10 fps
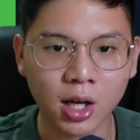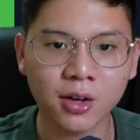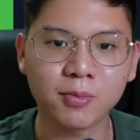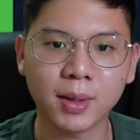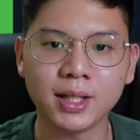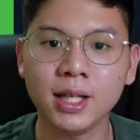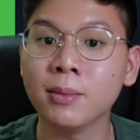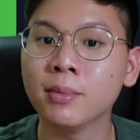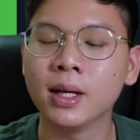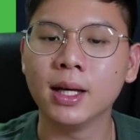out of my
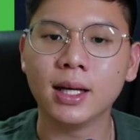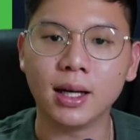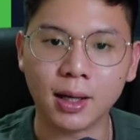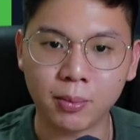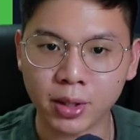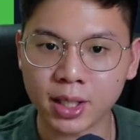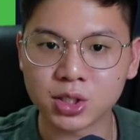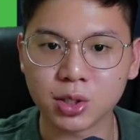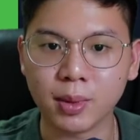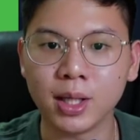team, bring
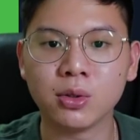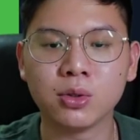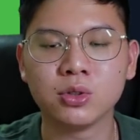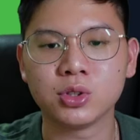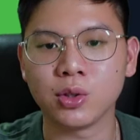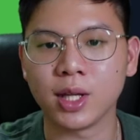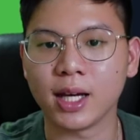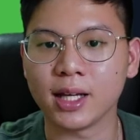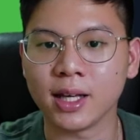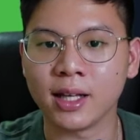in Semedo so
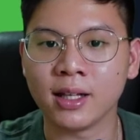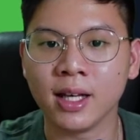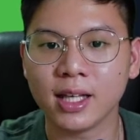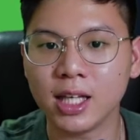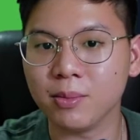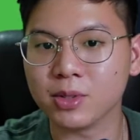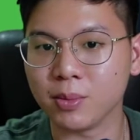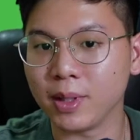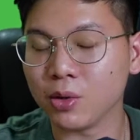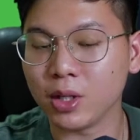that I can keep
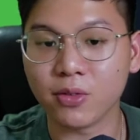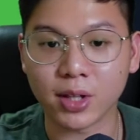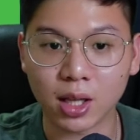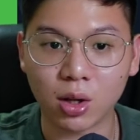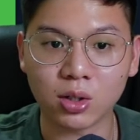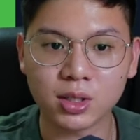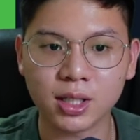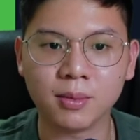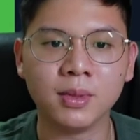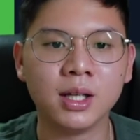Semedo in for the long
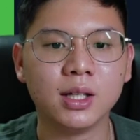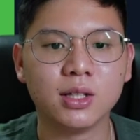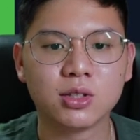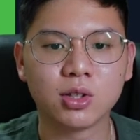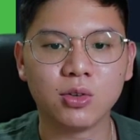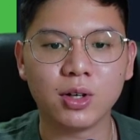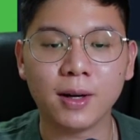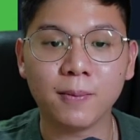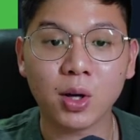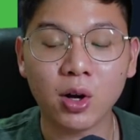term. So
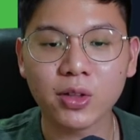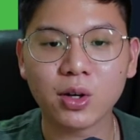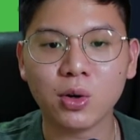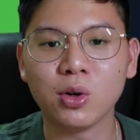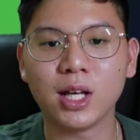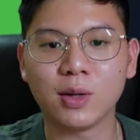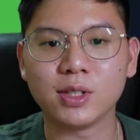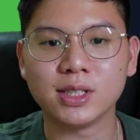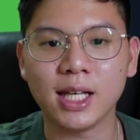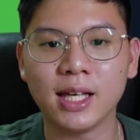on the whole, I
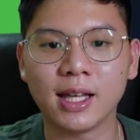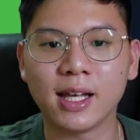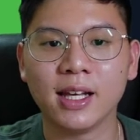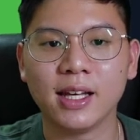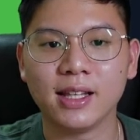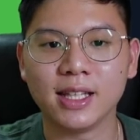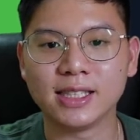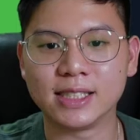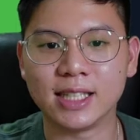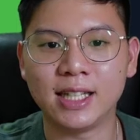would say that
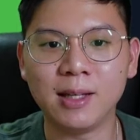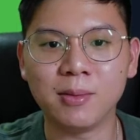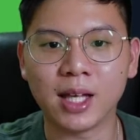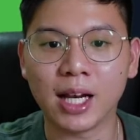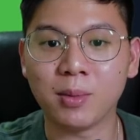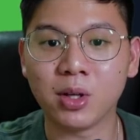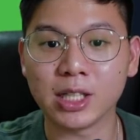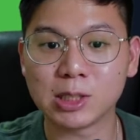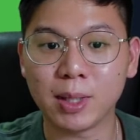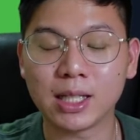this is a team that I'm
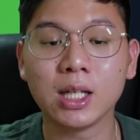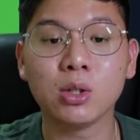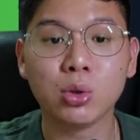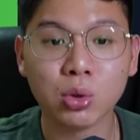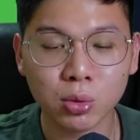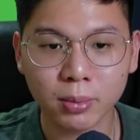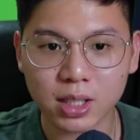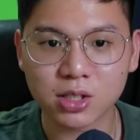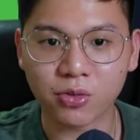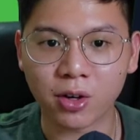not expecting too
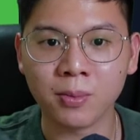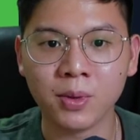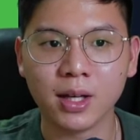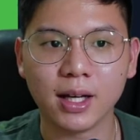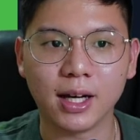much from,